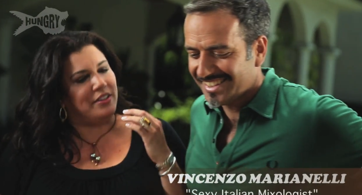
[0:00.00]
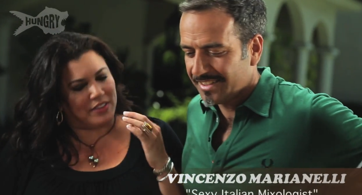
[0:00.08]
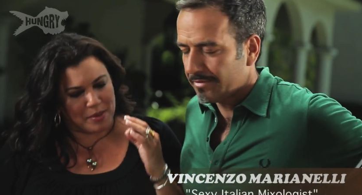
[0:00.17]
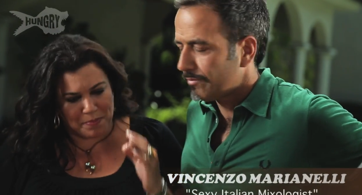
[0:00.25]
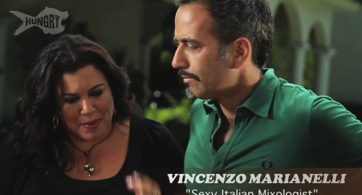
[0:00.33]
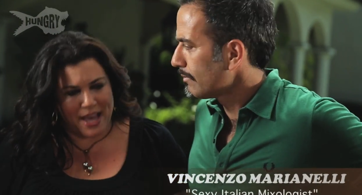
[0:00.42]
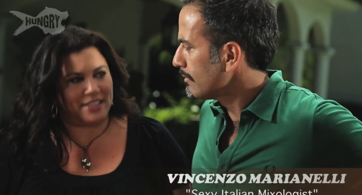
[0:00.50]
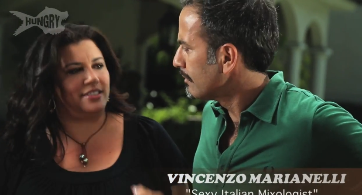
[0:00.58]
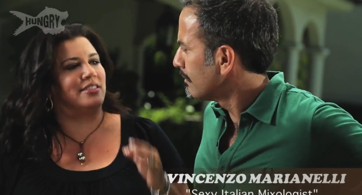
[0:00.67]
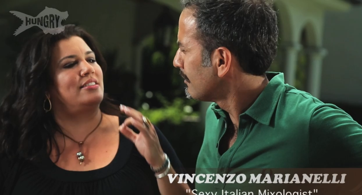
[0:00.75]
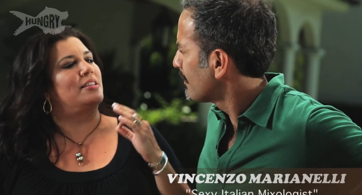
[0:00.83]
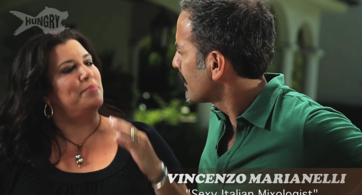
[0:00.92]
Speaker 1: one of the
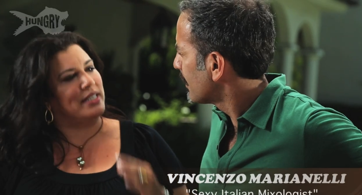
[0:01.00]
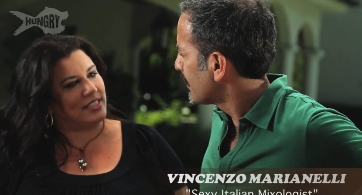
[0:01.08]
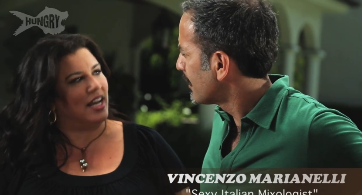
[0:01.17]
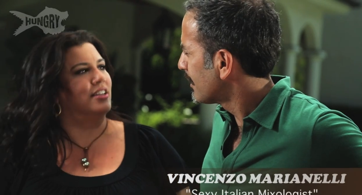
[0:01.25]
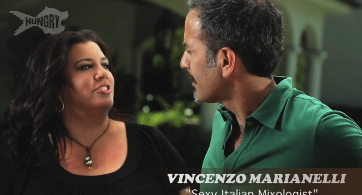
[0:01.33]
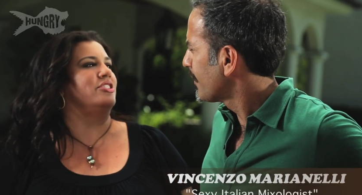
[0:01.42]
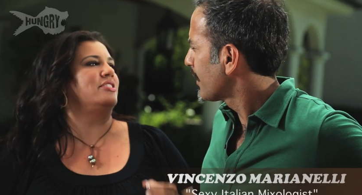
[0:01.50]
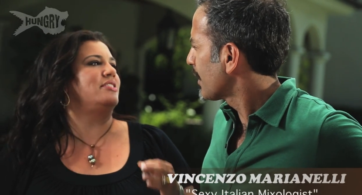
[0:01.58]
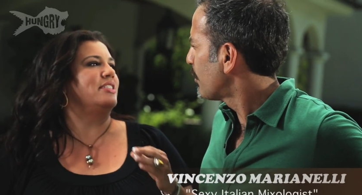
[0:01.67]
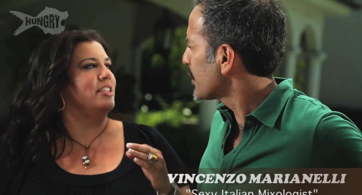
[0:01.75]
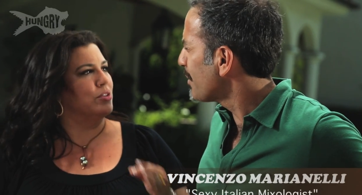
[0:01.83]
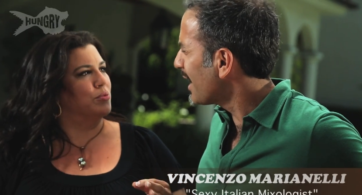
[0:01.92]
best mixologists
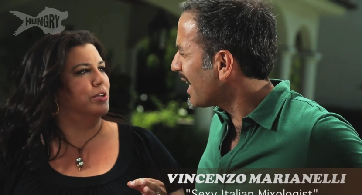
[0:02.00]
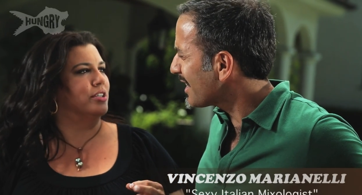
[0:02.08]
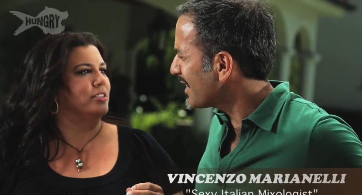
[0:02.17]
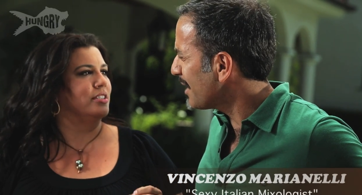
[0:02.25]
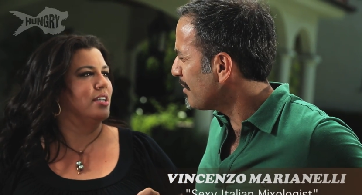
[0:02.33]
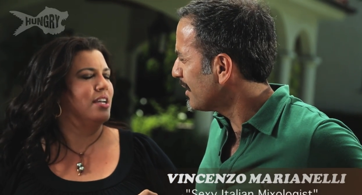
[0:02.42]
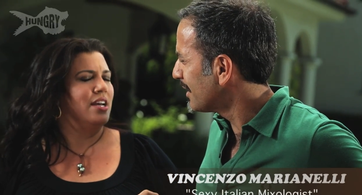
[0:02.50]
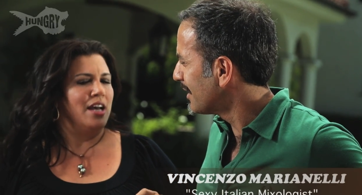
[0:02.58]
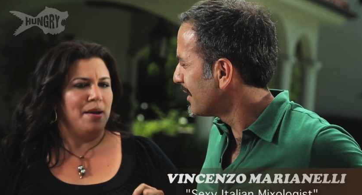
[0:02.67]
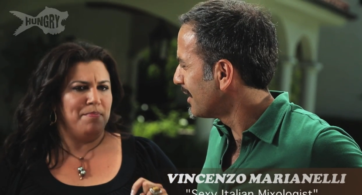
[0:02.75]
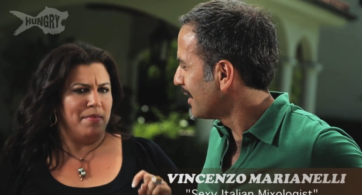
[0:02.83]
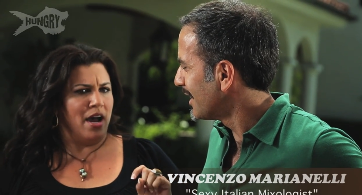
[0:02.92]
in the world. What's my last name?
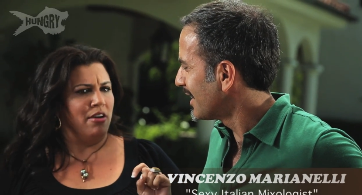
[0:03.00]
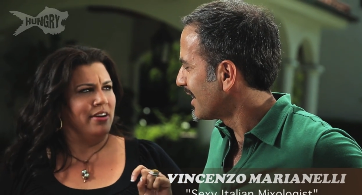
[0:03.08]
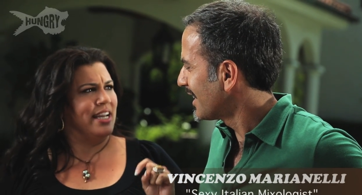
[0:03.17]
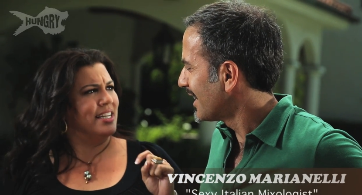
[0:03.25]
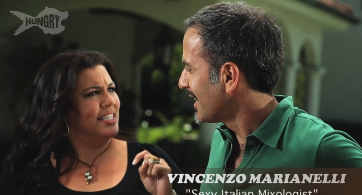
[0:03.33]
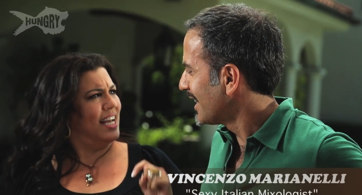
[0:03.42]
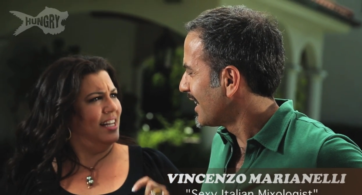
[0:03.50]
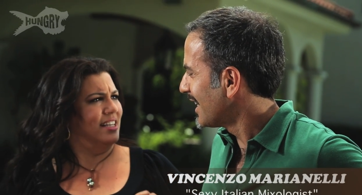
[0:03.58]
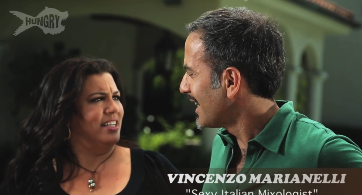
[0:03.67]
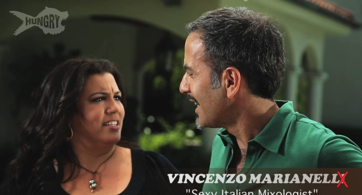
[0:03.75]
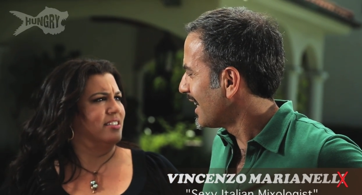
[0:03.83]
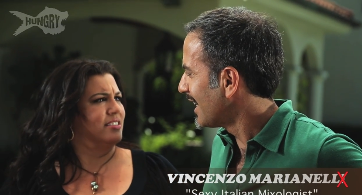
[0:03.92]

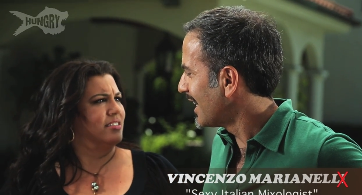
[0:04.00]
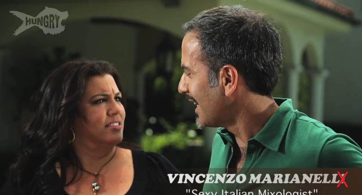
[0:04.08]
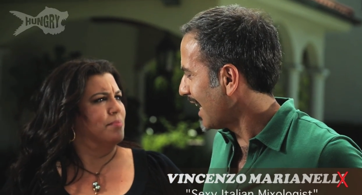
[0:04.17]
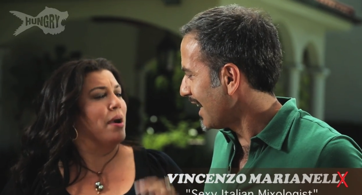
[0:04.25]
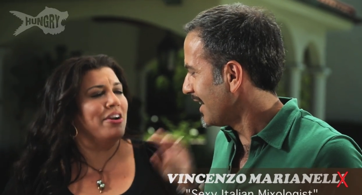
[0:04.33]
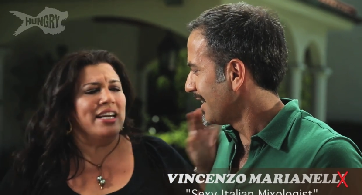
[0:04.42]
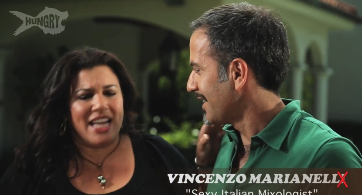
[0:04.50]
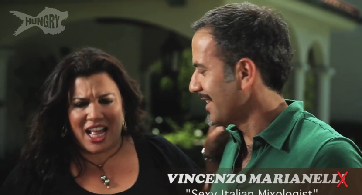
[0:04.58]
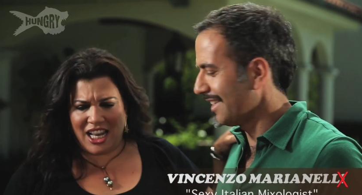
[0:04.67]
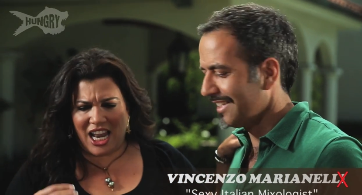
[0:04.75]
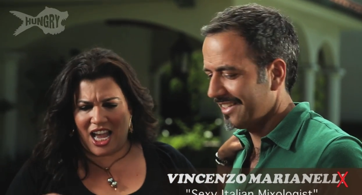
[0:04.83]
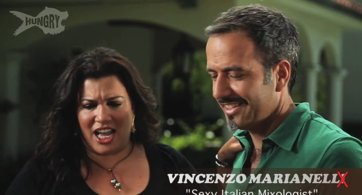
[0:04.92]
Marianelli. La.
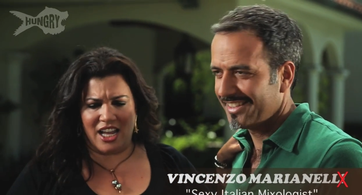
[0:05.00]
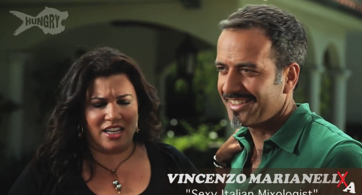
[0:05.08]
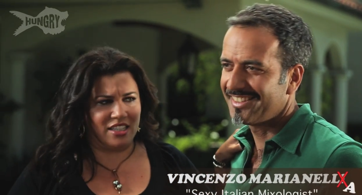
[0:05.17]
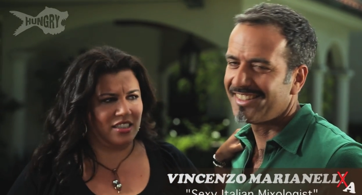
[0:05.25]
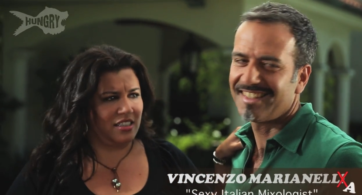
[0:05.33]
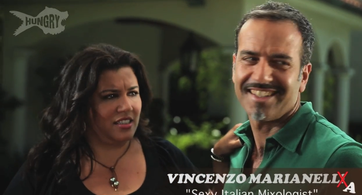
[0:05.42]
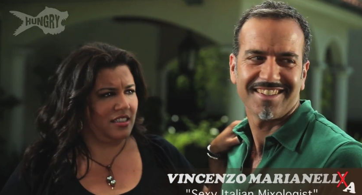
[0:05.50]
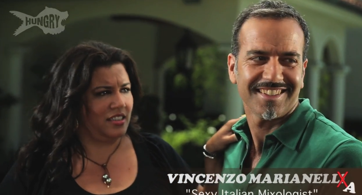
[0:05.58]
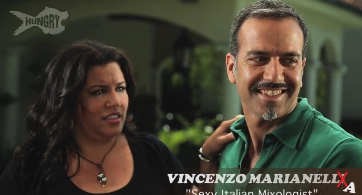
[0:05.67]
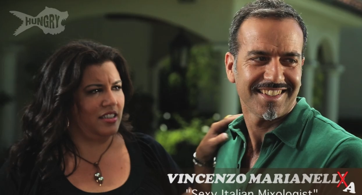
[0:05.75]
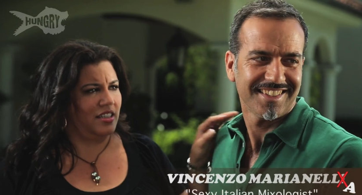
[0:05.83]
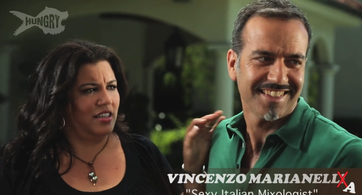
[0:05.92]
Marianella.
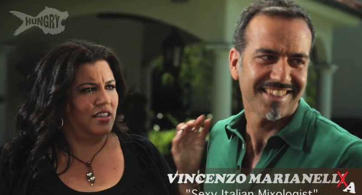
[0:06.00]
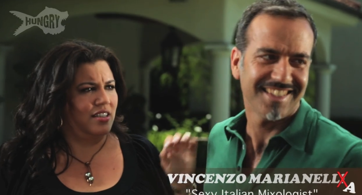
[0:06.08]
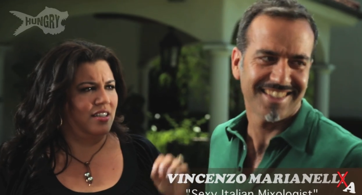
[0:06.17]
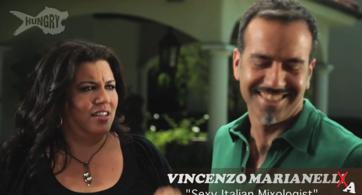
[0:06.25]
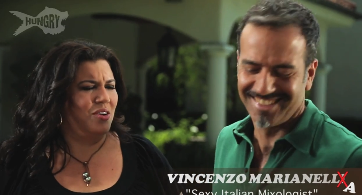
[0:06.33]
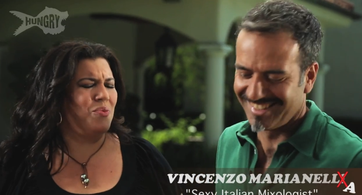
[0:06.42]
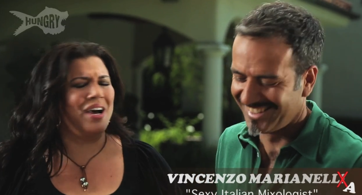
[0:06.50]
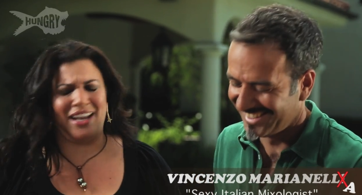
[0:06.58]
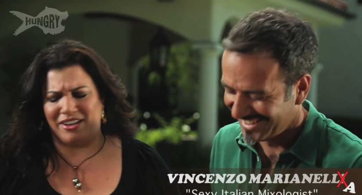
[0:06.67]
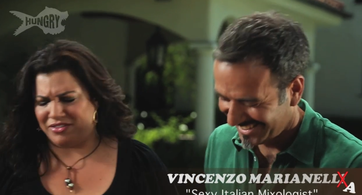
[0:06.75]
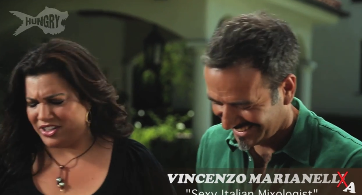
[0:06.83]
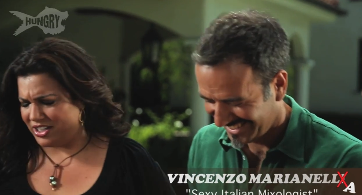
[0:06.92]
Marianella.
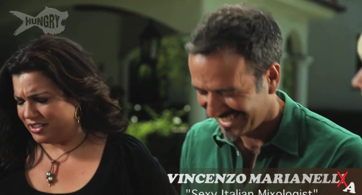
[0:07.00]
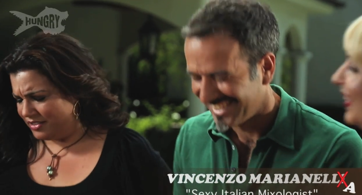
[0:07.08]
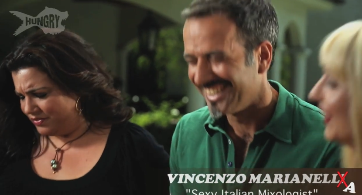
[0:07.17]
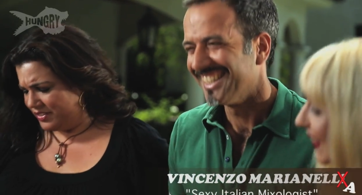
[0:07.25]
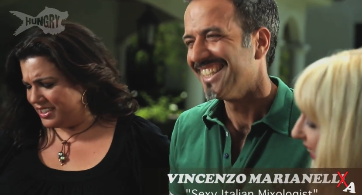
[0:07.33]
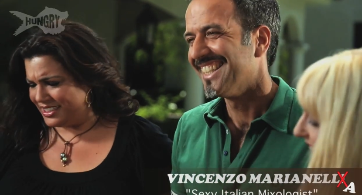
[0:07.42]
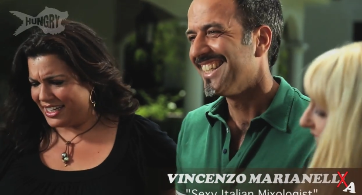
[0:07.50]
Whatever. it's